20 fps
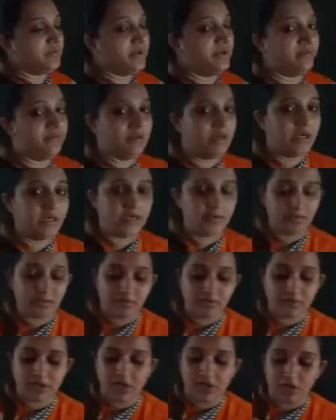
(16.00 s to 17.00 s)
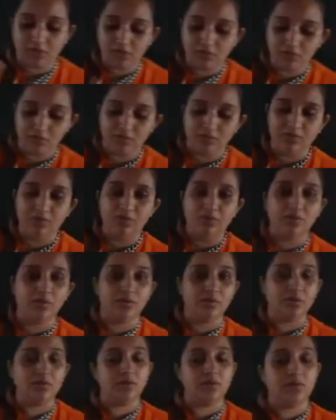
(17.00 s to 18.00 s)
have learned about how
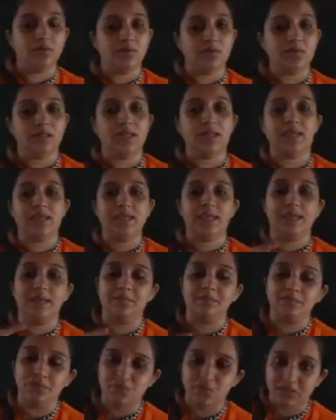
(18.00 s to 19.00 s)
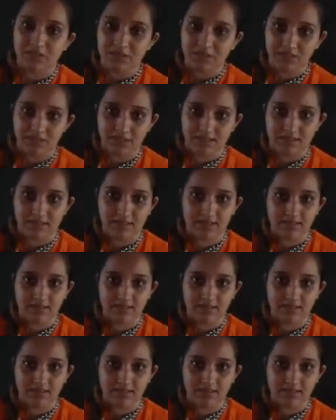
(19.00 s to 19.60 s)
they came to India,